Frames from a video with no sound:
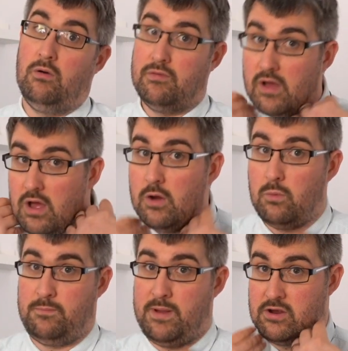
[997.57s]
of
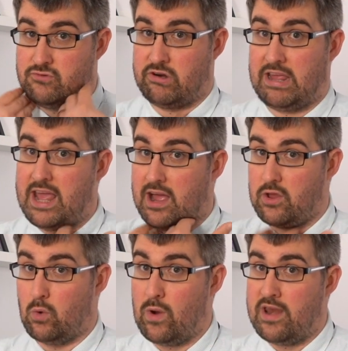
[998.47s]
would be your trachea,
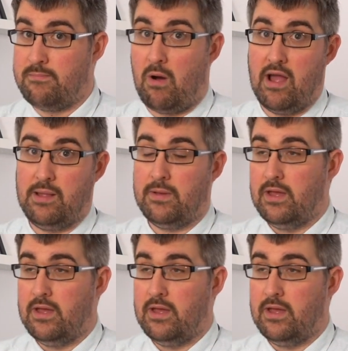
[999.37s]
your windpipe.